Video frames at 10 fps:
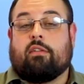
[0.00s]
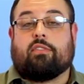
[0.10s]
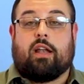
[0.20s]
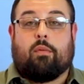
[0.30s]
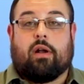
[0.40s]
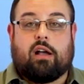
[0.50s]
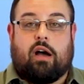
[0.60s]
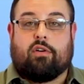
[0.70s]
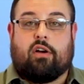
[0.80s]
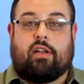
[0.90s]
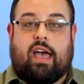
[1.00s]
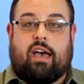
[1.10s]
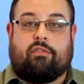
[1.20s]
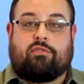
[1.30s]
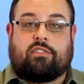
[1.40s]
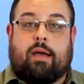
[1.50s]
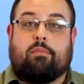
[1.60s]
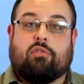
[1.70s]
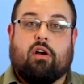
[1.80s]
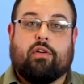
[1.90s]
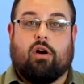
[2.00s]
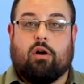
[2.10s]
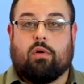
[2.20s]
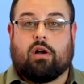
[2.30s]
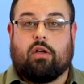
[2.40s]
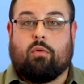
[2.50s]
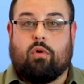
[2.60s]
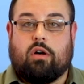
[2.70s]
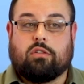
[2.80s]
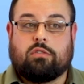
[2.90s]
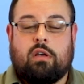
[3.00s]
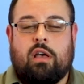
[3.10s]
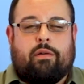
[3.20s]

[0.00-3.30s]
They didn't want to cover her to have temporary artwork on the walls,